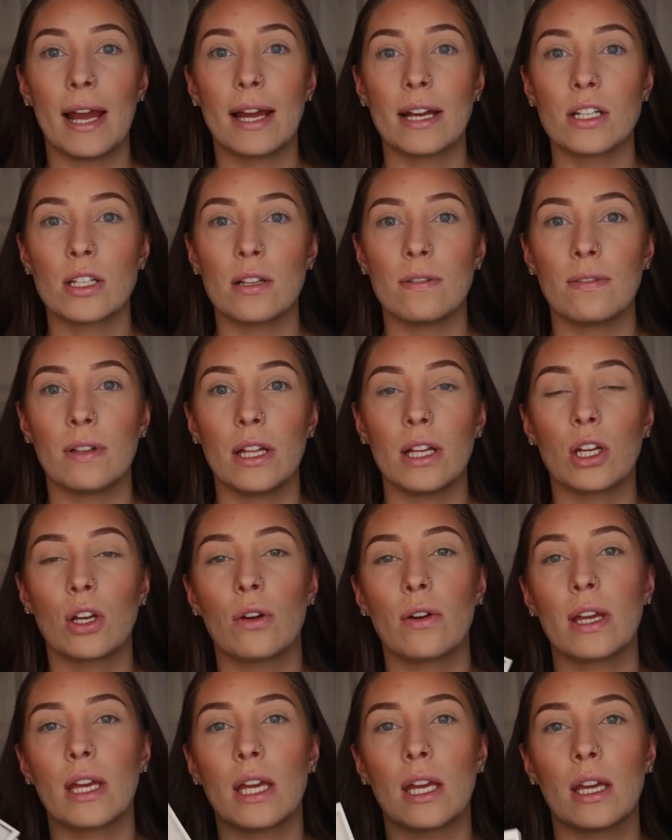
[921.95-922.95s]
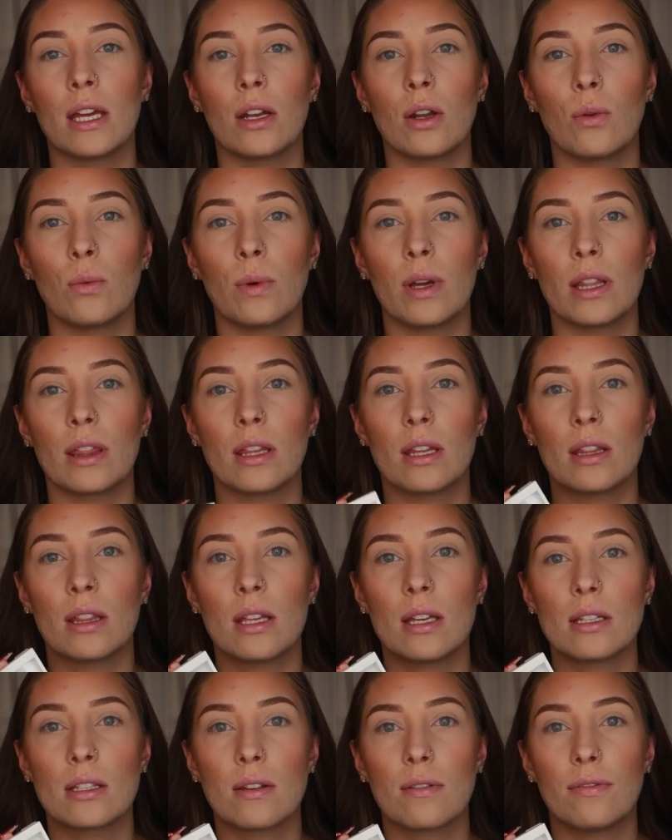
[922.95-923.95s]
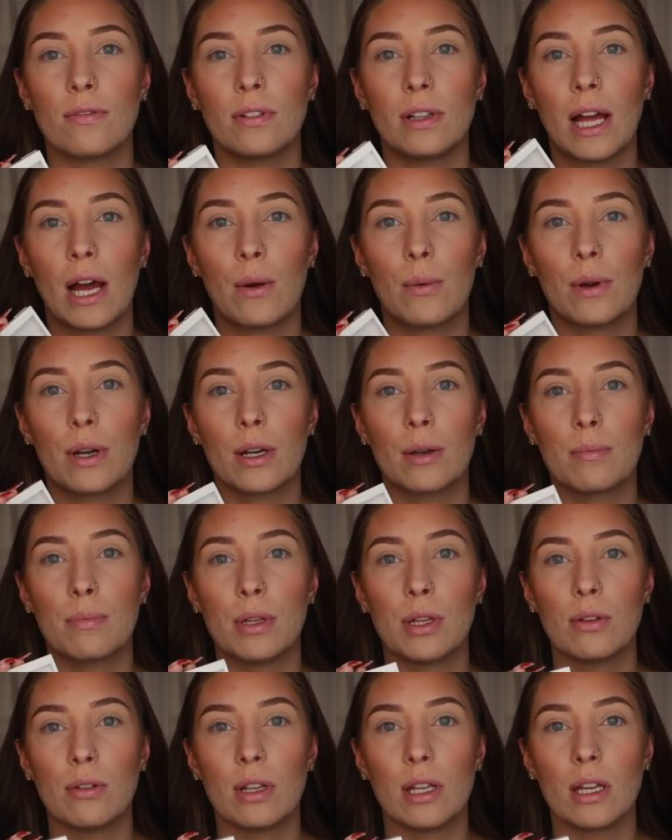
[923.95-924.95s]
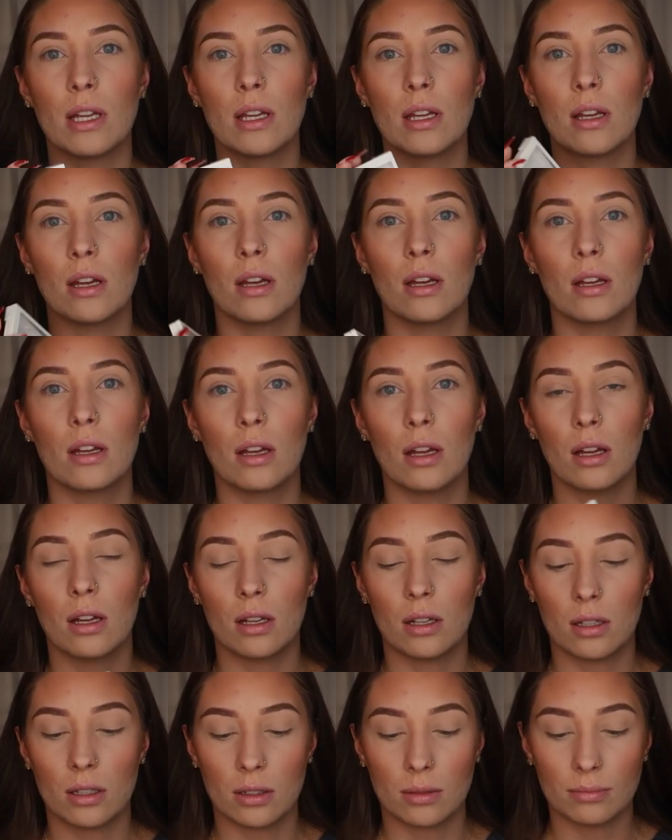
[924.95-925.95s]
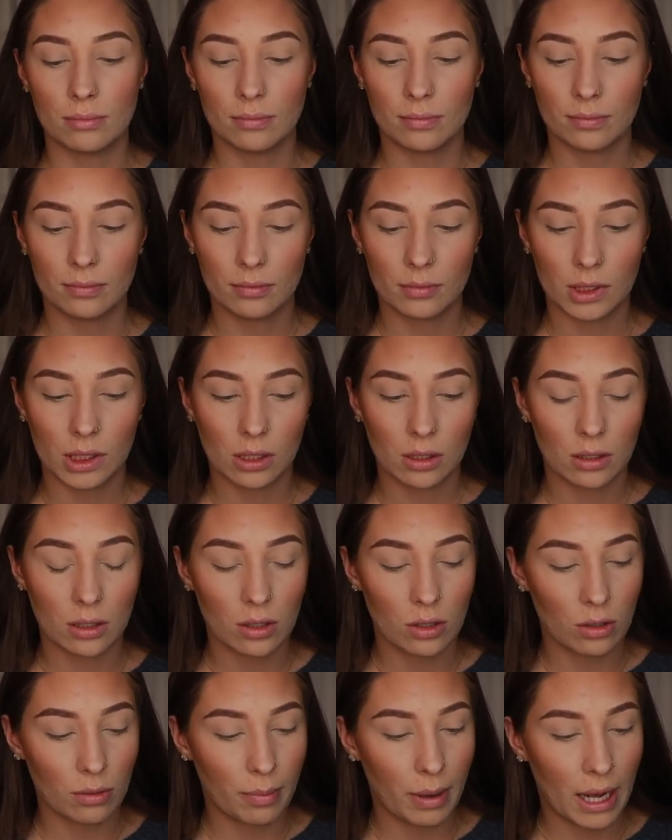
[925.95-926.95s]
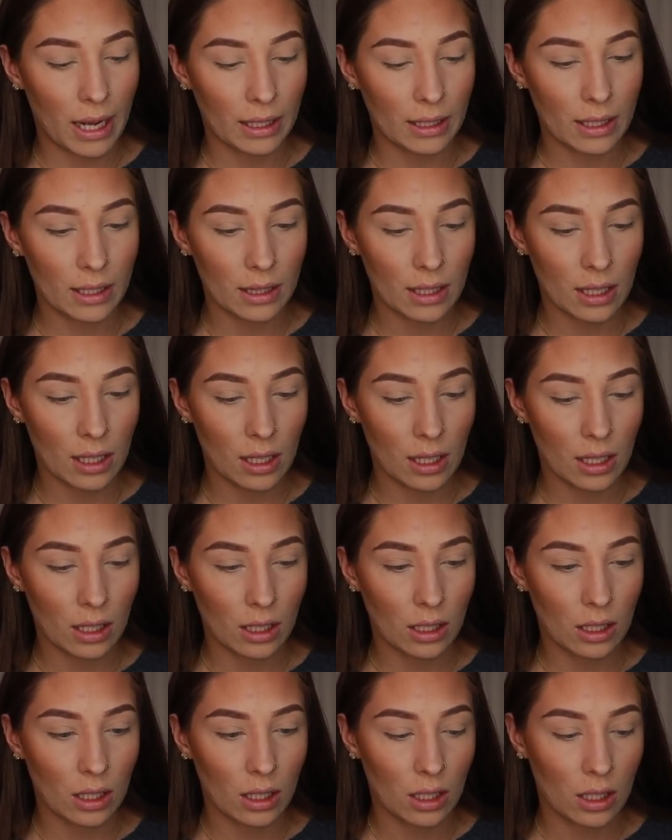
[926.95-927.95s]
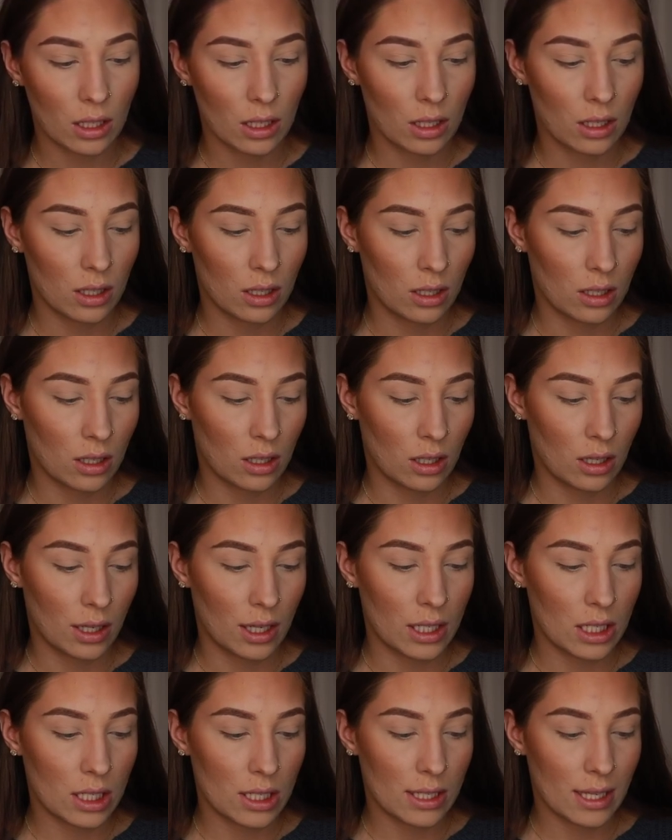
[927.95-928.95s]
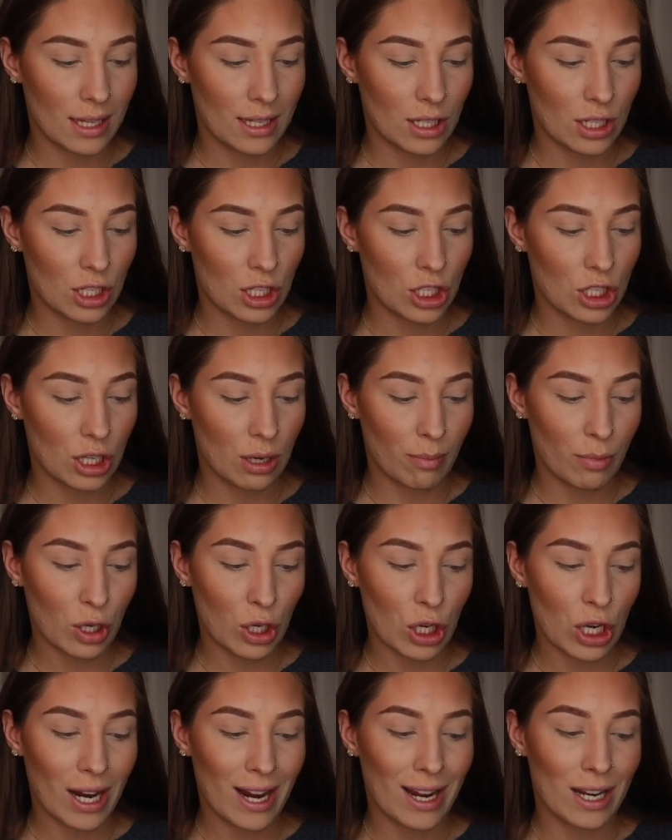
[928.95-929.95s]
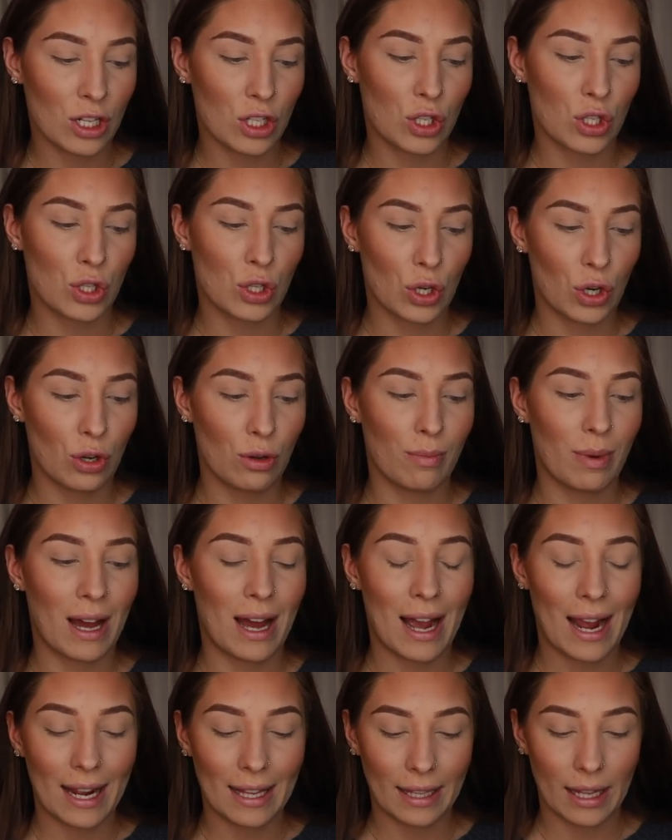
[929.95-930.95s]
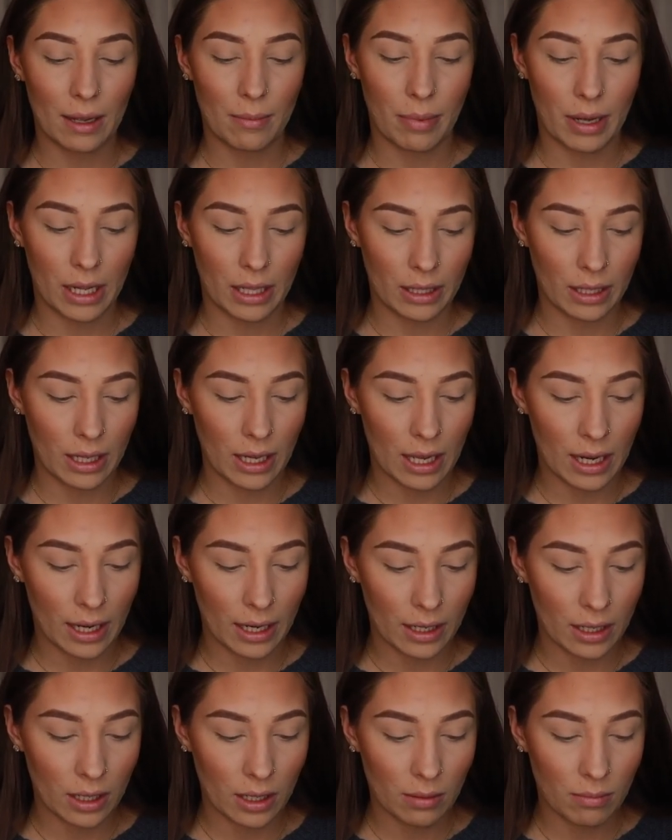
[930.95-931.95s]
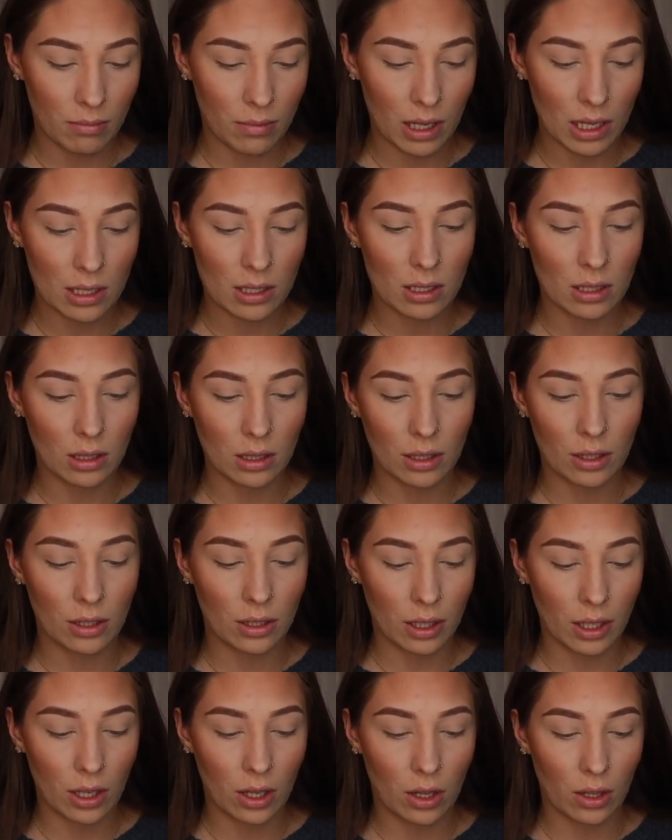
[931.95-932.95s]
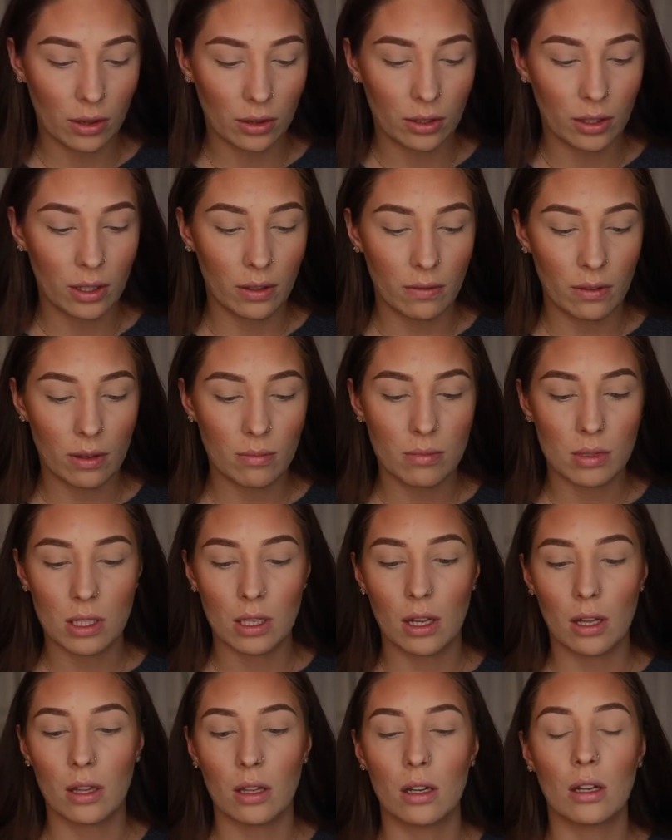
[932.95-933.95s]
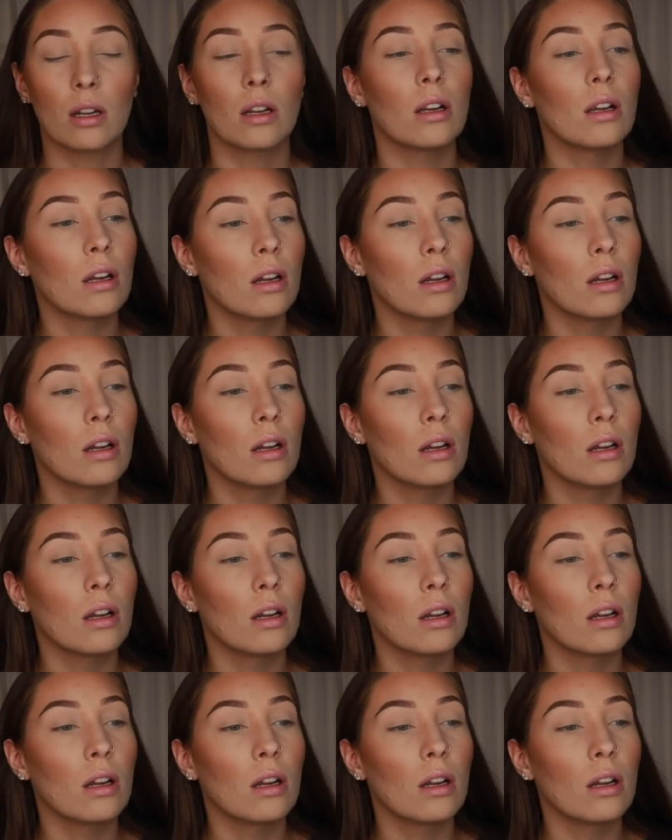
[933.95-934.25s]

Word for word: I actually feel like going in with this Flower Beauty um, little palette thing. It just says Shimmer and Strobe Highlight Palette, and I mix literally all three of them together.